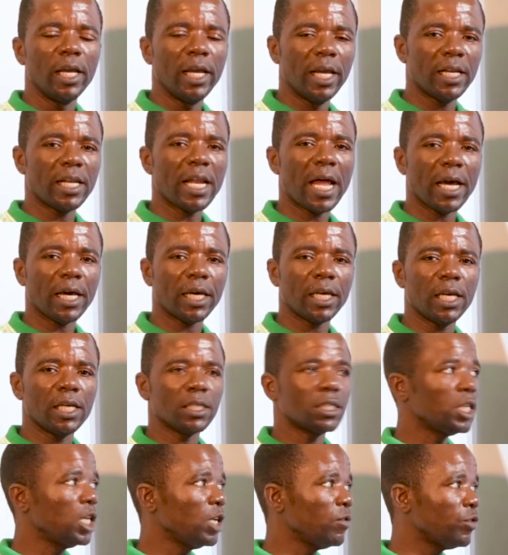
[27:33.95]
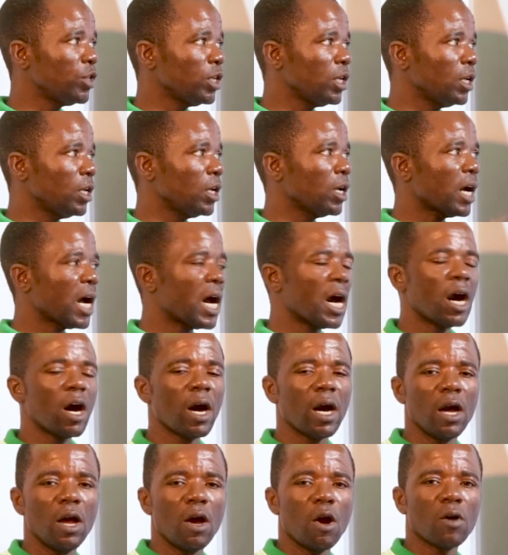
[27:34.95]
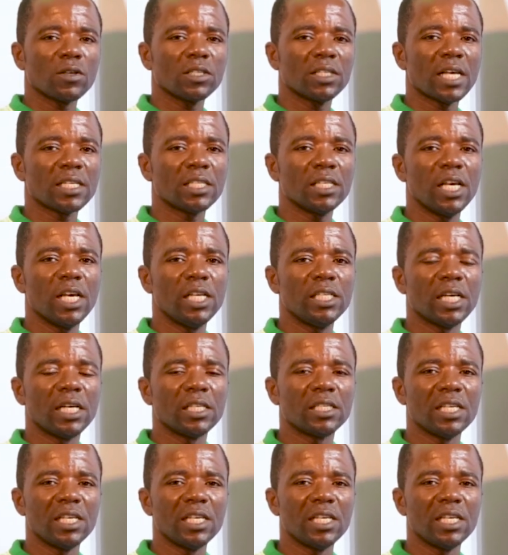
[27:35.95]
In that case, if the oxidizing agent